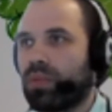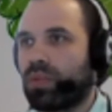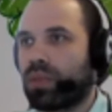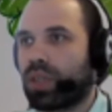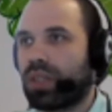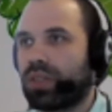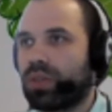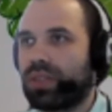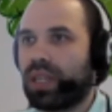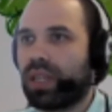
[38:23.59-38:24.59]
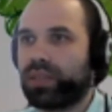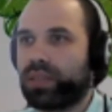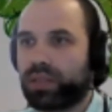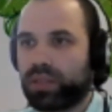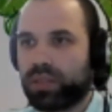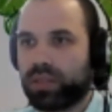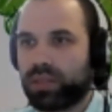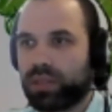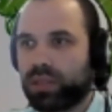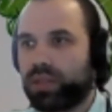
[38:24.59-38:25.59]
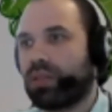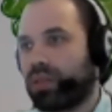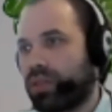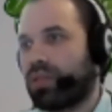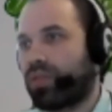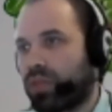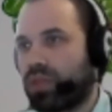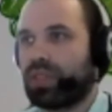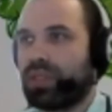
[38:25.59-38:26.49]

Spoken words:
Okay, so it says that, of course,